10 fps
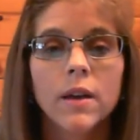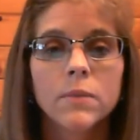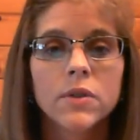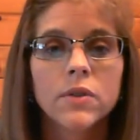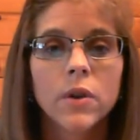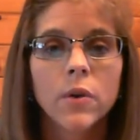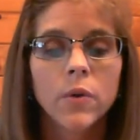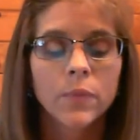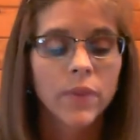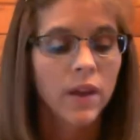So
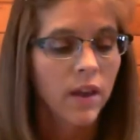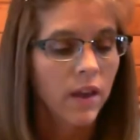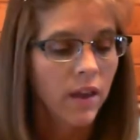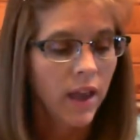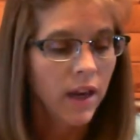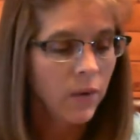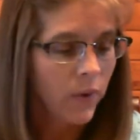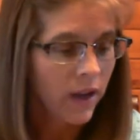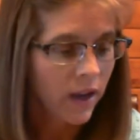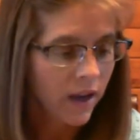
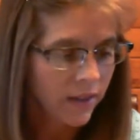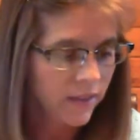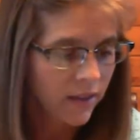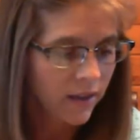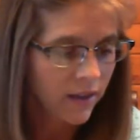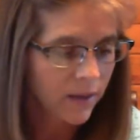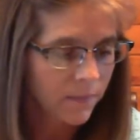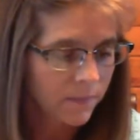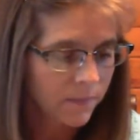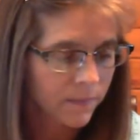anyway, I think
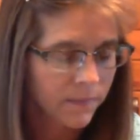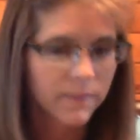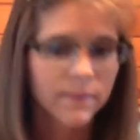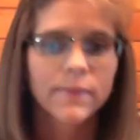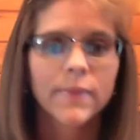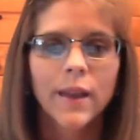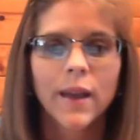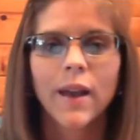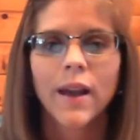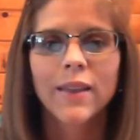
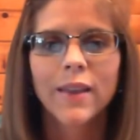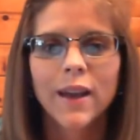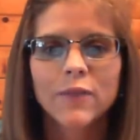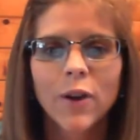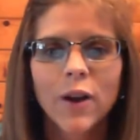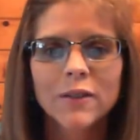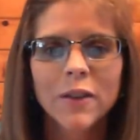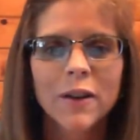I've talked long